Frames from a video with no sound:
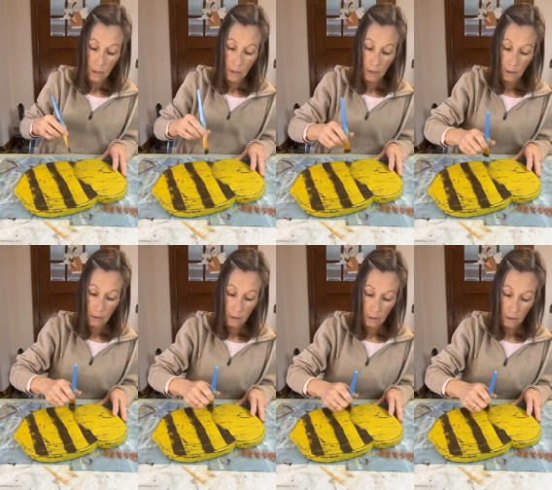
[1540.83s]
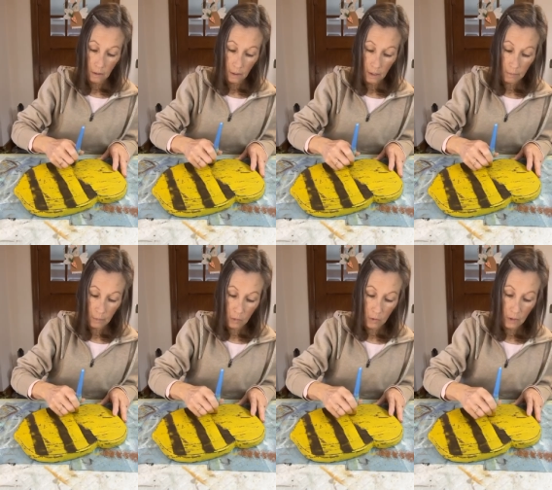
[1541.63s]
I
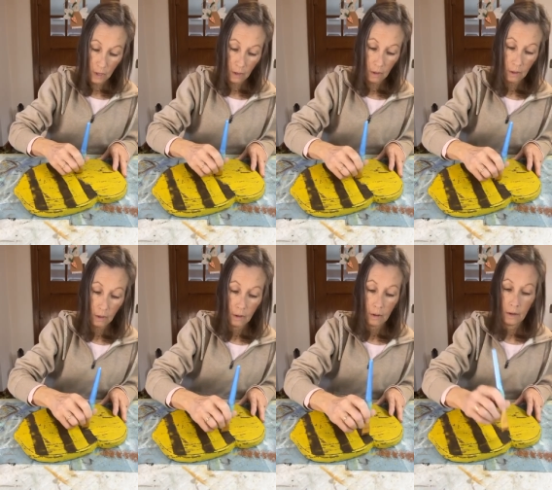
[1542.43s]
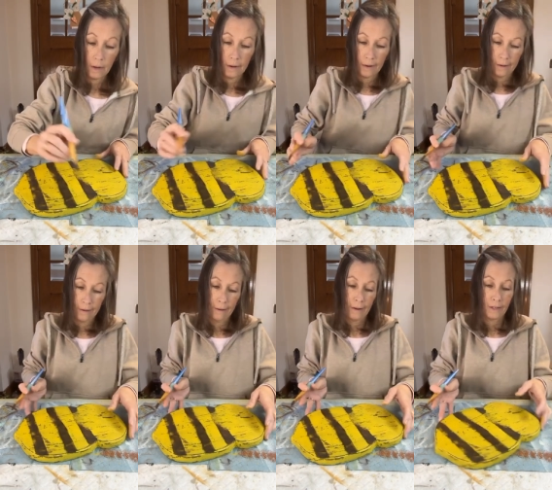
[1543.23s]
am learning
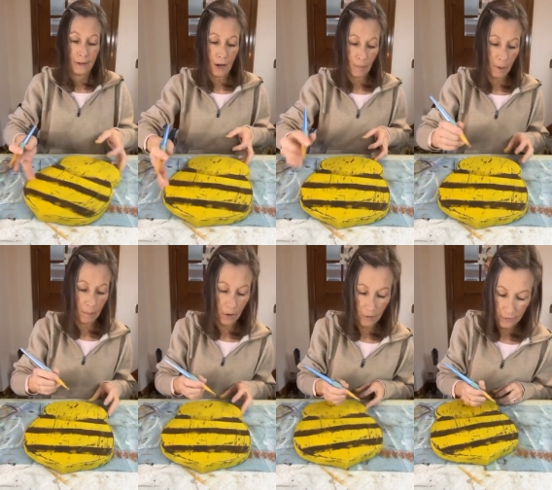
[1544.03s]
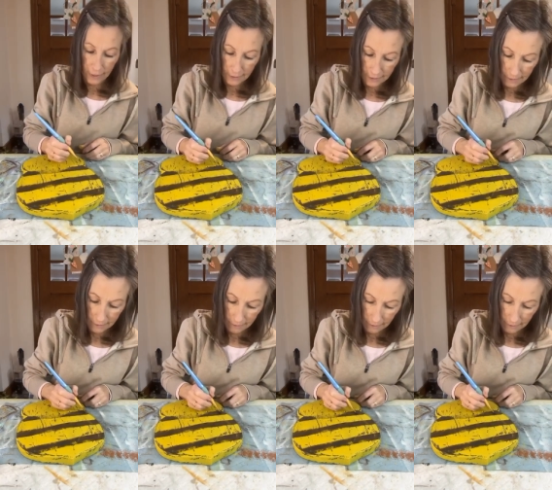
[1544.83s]
to not be perfect.